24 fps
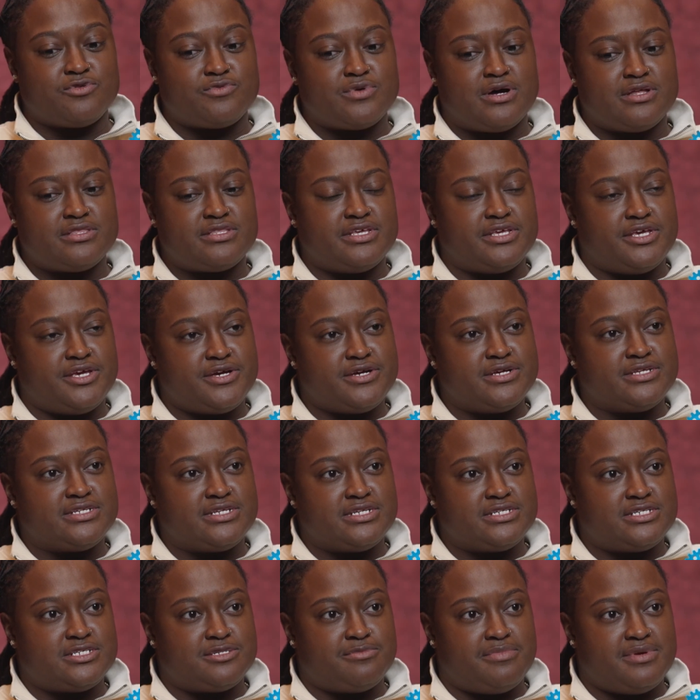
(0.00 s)
throughout the years
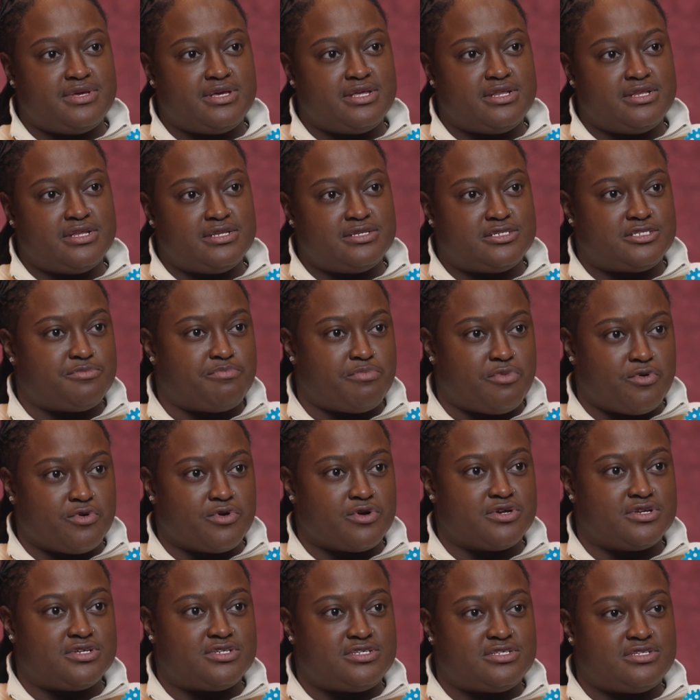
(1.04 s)
and just being in
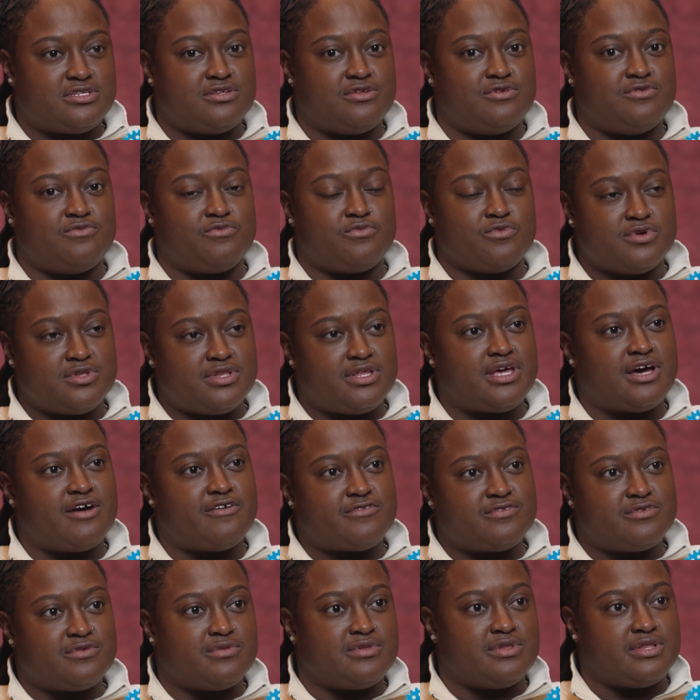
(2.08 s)
sports, you really
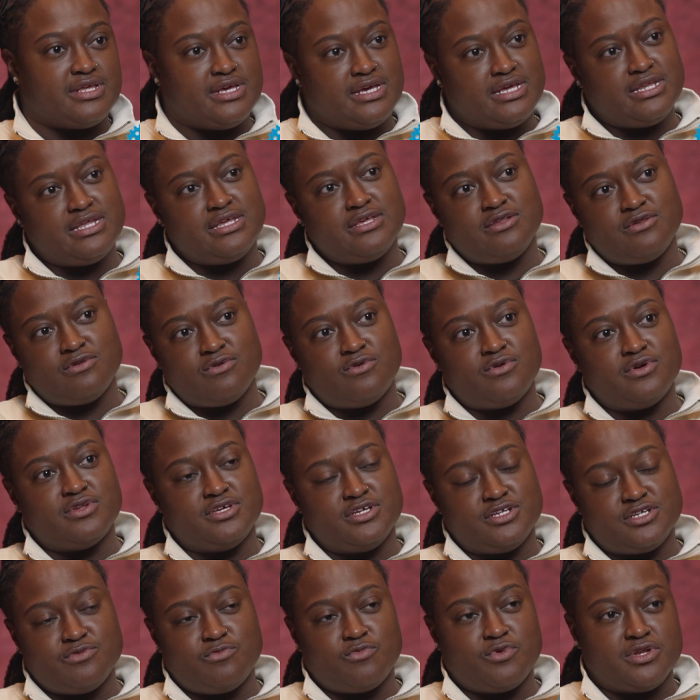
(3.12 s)
have to lean in on
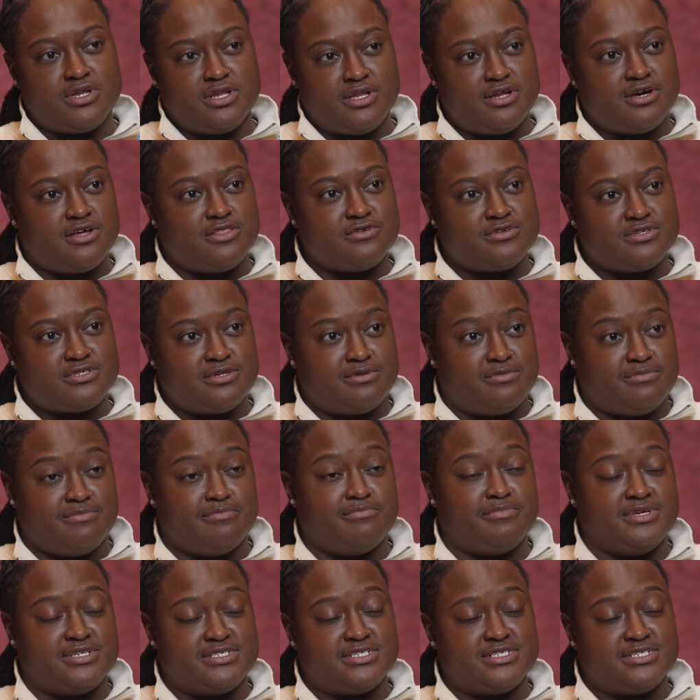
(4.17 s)
each one another to be